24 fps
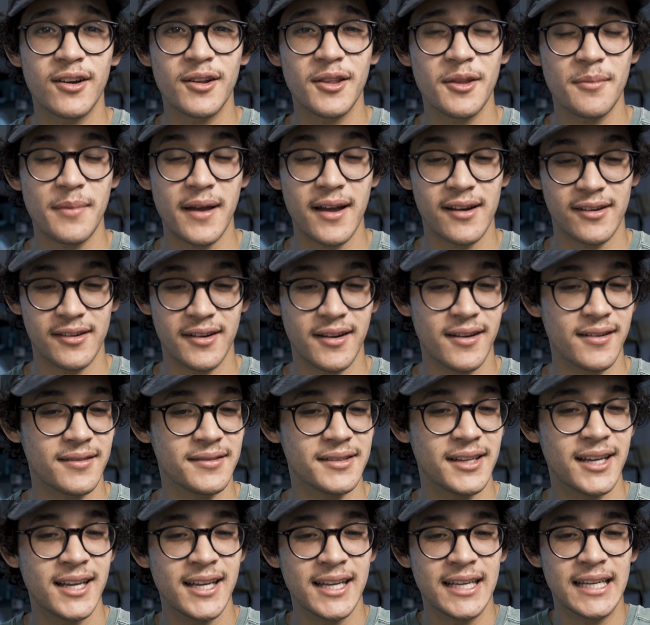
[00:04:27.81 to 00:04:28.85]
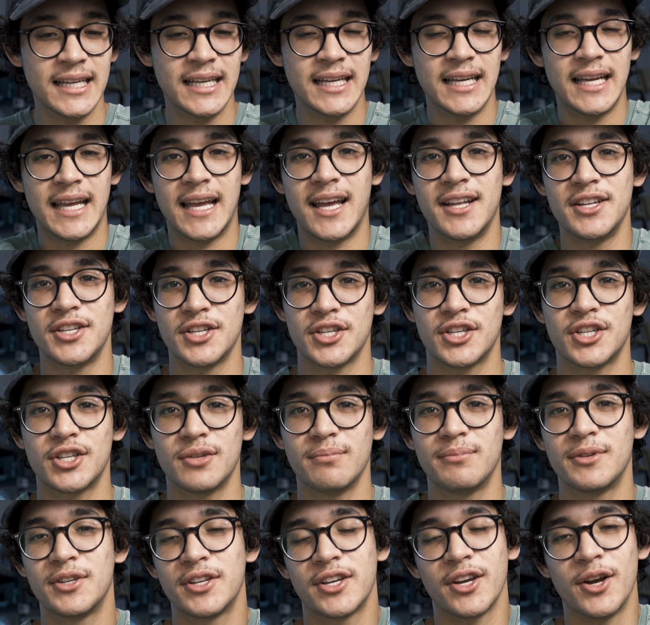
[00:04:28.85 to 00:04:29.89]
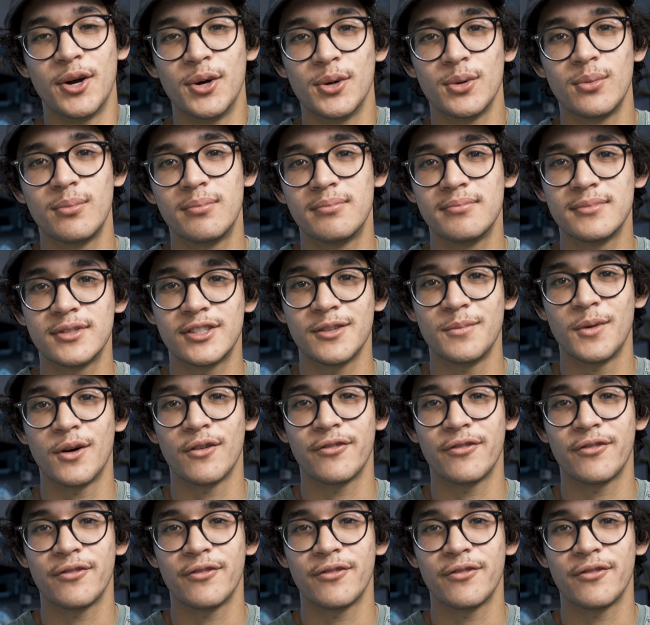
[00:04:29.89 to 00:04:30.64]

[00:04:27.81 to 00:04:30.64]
on in the background and just show some